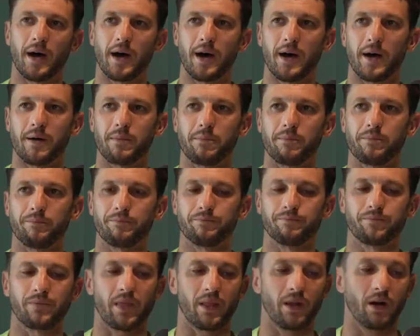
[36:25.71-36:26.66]

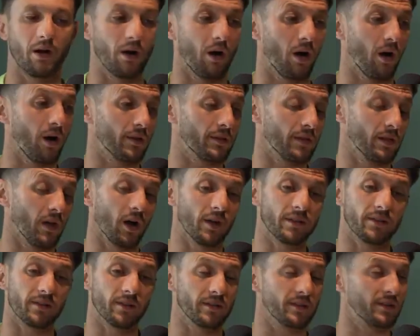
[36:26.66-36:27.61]
I'd
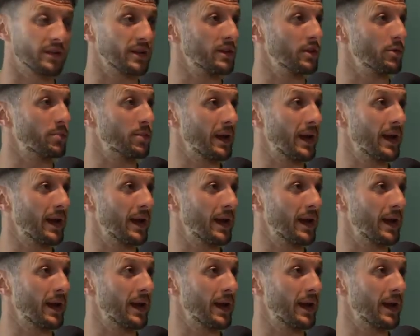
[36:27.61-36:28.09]
like to continue